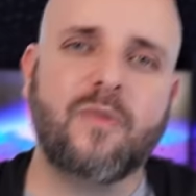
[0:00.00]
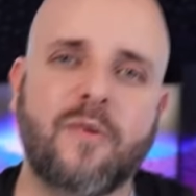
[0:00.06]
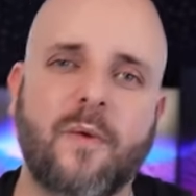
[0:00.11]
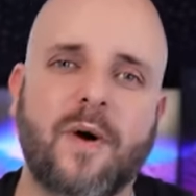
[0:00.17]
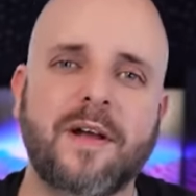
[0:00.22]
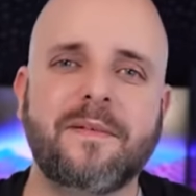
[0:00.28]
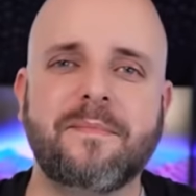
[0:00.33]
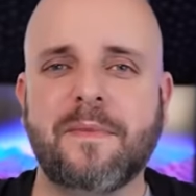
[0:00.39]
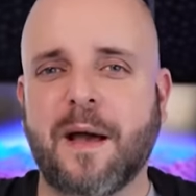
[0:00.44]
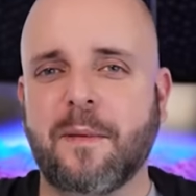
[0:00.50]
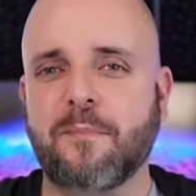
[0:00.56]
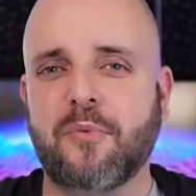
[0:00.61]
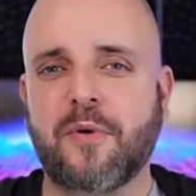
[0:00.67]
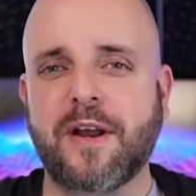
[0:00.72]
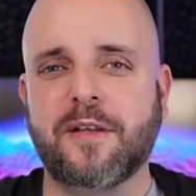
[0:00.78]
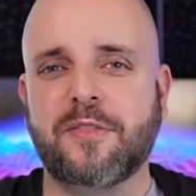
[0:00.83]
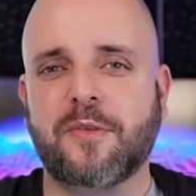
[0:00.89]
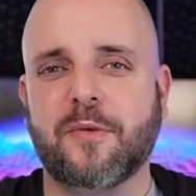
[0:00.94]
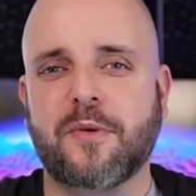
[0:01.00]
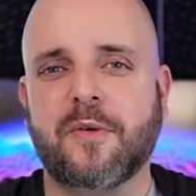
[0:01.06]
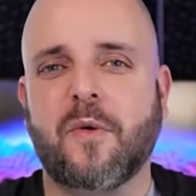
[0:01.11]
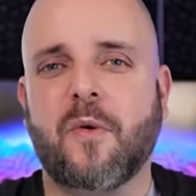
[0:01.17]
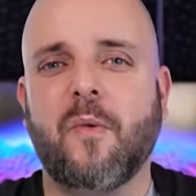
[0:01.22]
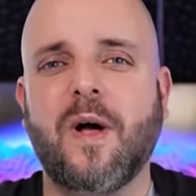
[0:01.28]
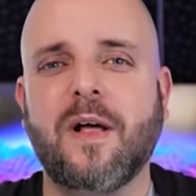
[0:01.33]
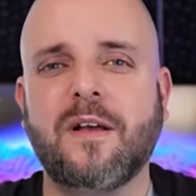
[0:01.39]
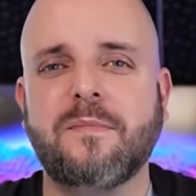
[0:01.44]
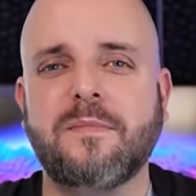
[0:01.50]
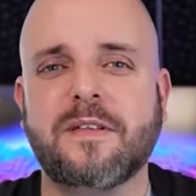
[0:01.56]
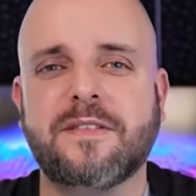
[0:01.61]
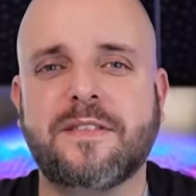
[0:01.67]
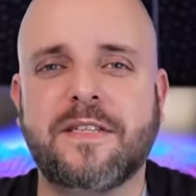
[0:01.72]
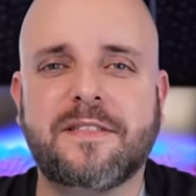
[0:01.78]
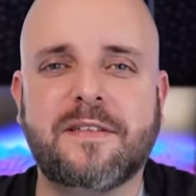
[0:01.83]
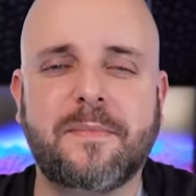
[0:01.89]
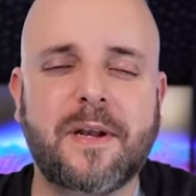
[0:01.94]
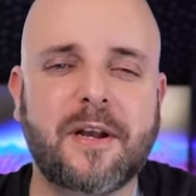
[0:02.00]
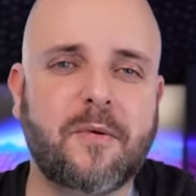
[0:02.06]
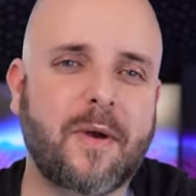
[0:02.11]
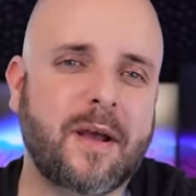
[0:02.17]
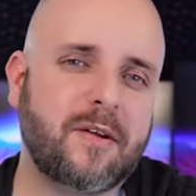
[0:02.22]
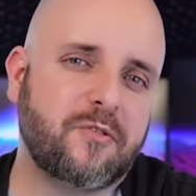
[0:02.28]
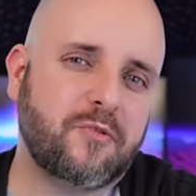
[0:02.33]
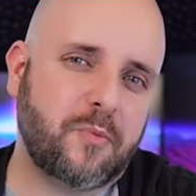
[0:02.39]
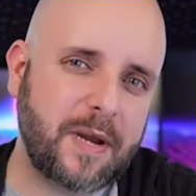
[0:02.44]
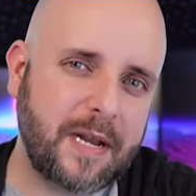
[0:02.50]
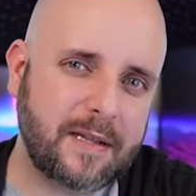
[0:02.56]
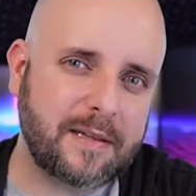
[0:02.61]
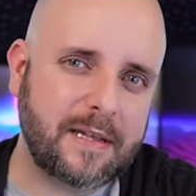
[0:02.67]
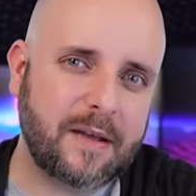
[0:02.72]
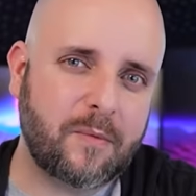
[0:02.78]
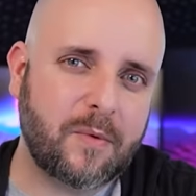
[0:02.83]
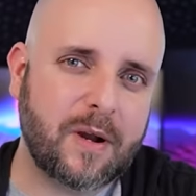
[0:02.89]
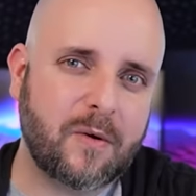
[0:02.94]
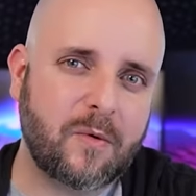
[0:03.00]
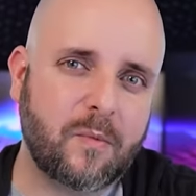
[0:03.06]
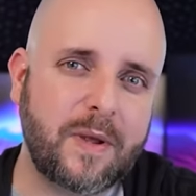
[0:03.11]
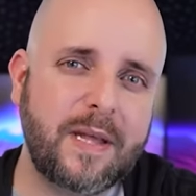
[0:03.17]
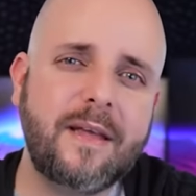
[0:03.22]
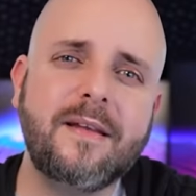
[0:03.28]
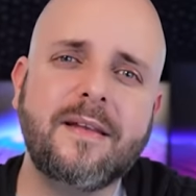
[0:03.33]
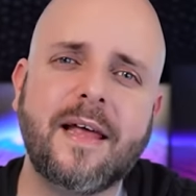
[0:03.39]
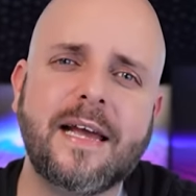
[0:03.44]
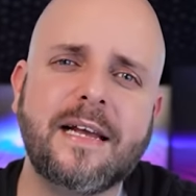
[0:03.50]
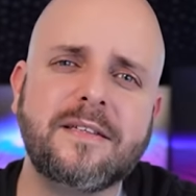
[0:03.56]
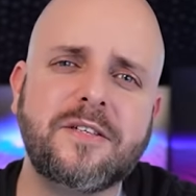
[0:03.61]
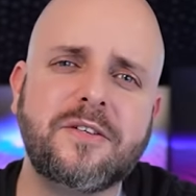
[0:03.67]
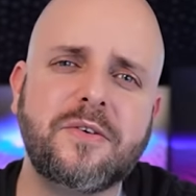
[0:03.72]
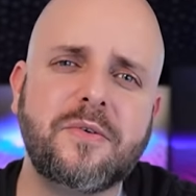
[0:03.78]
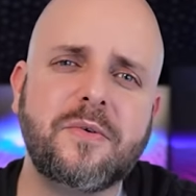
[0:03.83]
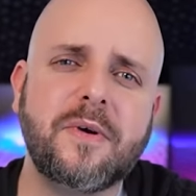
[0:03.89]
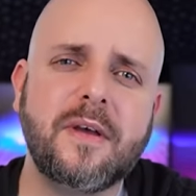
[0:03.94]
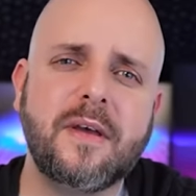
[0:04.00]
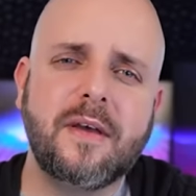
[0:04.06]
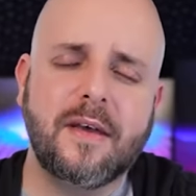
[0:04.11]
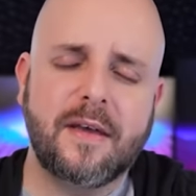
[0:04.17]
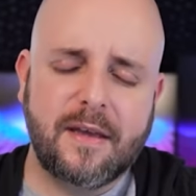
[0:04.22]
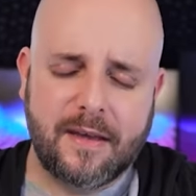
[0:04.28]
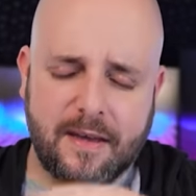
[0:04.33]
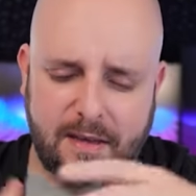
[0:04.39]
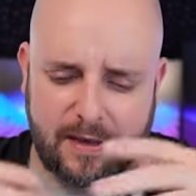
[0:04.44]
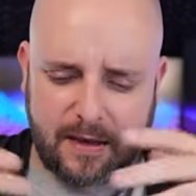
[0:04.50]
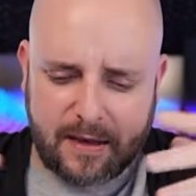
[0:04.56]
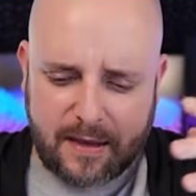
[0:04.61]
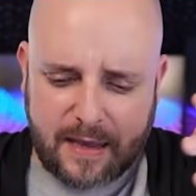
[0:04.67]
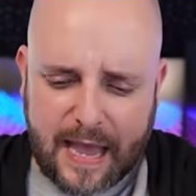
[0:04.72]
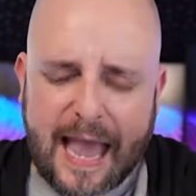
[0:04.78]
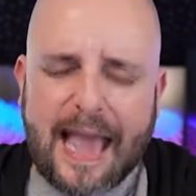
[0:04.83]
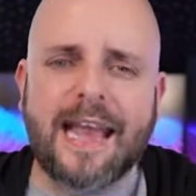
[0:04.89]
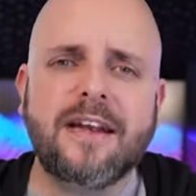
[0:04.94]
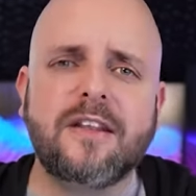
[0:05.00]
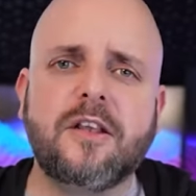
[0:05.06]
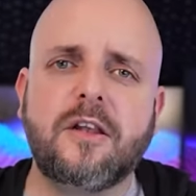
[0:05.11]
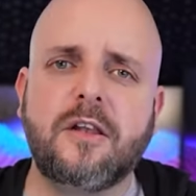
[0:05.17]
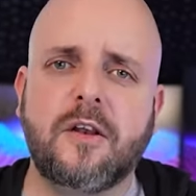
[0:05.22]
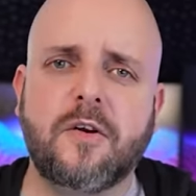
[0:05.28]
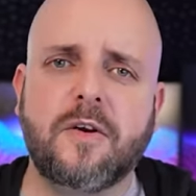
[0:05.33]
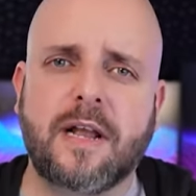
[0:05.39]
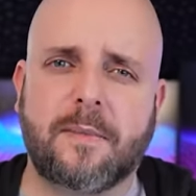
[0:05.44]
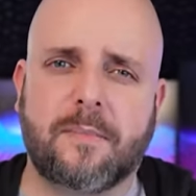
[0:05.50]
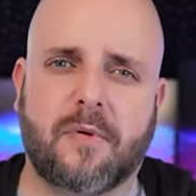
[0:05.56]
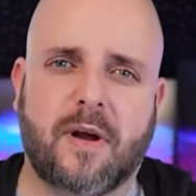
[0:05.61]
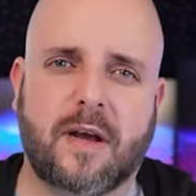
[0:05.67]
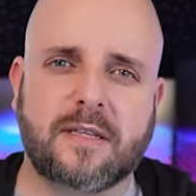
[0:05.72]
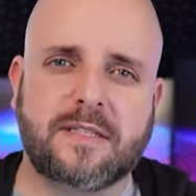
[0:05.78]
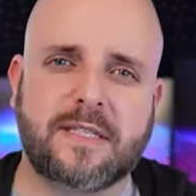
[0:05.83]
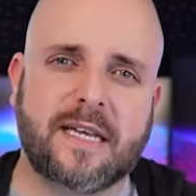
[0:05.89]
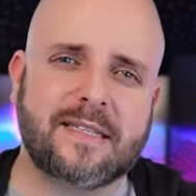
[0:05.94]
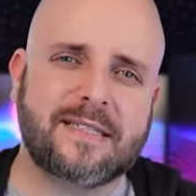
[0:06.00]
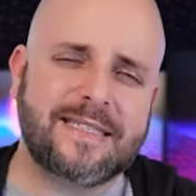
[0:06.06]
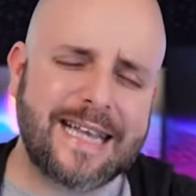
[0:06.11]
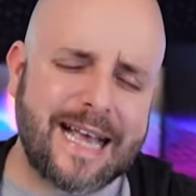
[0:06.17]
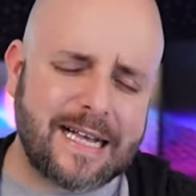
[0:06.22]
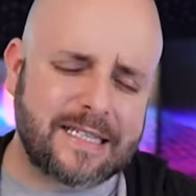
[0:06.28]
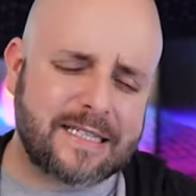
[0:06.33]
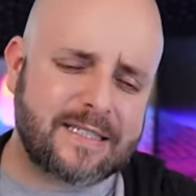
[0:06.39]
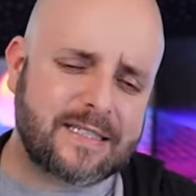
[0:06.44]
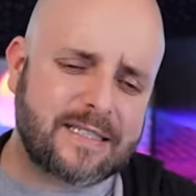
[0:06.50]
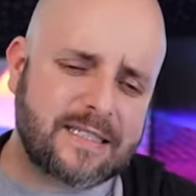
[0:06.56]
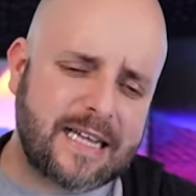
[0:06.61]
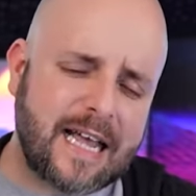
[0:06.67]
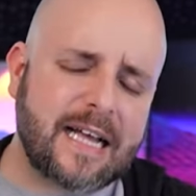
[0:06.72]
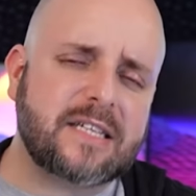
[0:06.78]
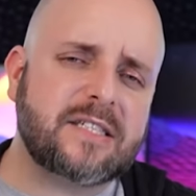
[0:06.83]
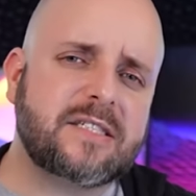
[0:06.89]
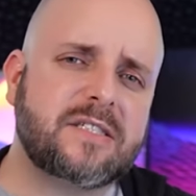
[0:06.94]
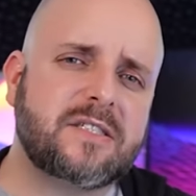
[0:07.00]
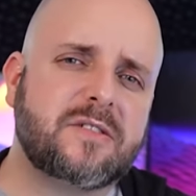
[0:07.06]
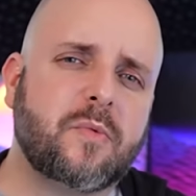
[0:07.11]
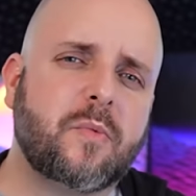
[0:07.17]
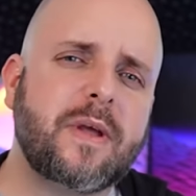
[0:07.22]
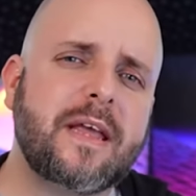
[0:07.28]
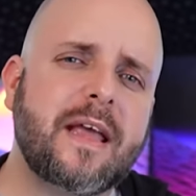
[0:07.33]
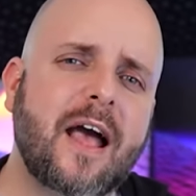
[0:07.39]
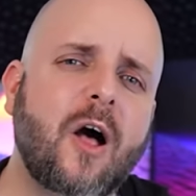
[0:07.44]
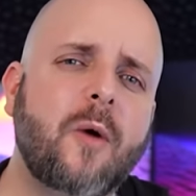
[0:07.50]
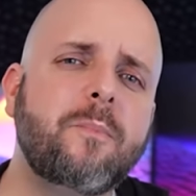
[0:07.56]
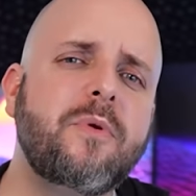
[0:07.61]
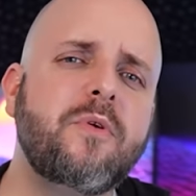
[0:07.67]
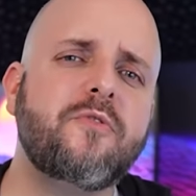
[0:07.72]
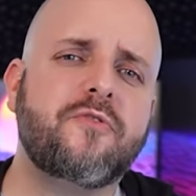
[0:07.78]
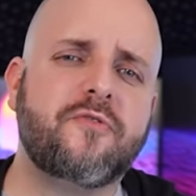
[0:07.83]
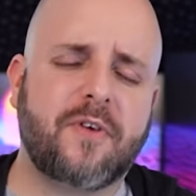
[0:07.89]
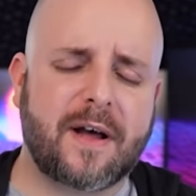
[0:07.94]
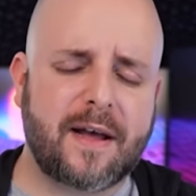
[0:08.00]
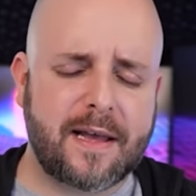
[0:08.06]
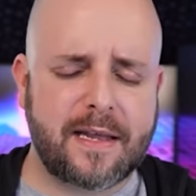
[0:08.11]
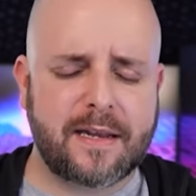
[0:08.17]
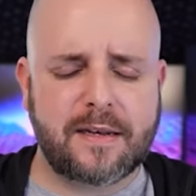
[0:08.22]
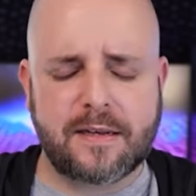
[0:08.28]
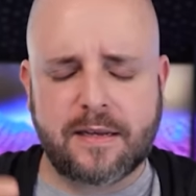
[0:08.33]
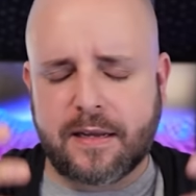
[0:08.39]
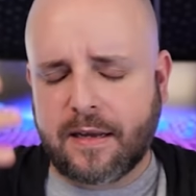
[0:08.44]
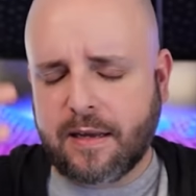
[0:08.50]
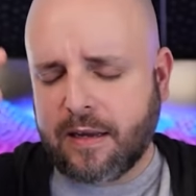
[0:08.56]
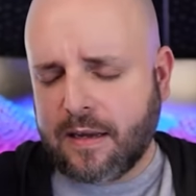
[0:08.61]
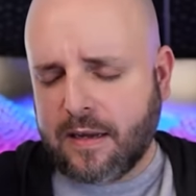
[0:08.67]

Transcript: everyone. I'm Braethorn. Welcome to System Integrators Weekly, where we like to aid the learning process. Yes, yes, we help you find